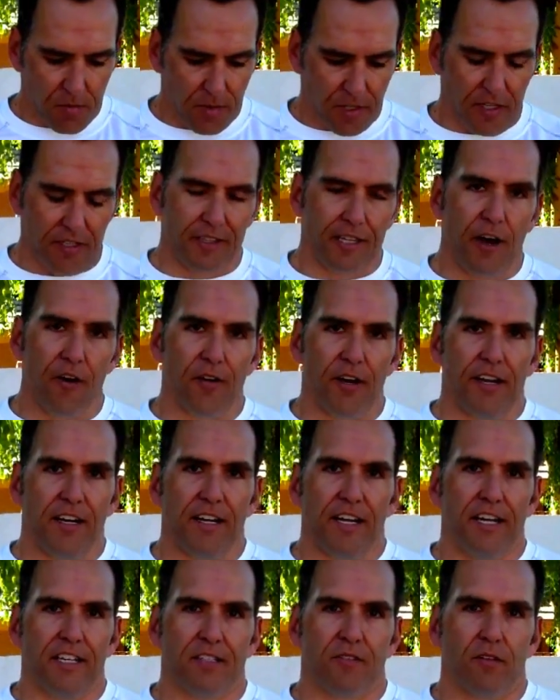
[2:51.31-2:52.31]
when you load
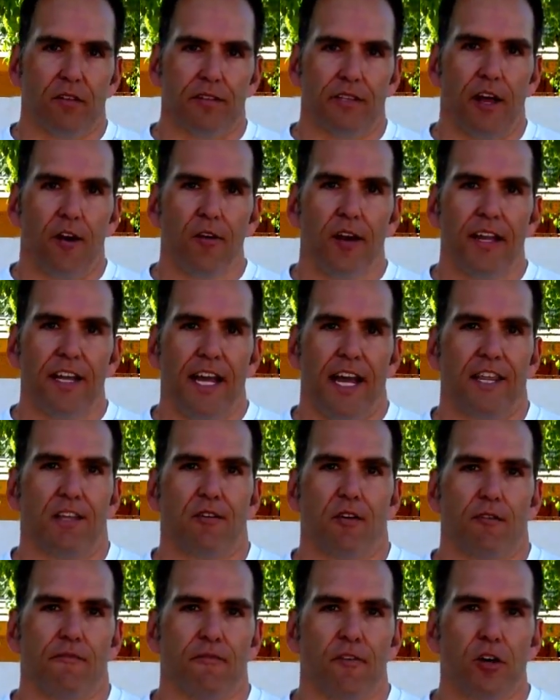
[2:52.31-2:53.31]
it, is load it in
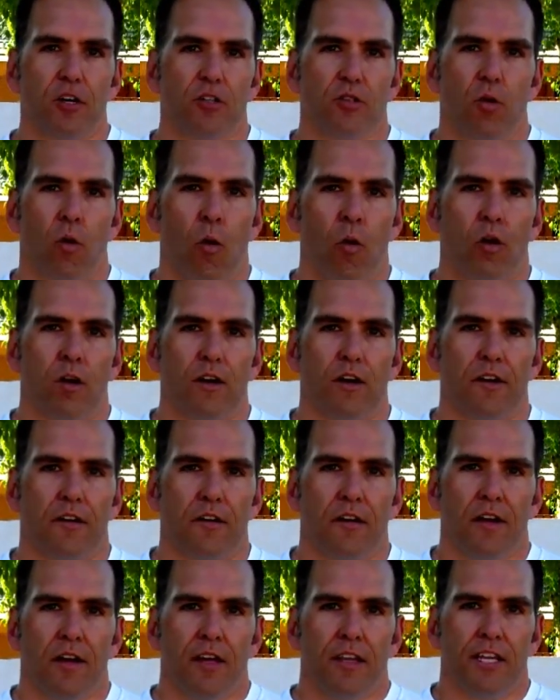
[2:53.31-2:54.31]
the reverse order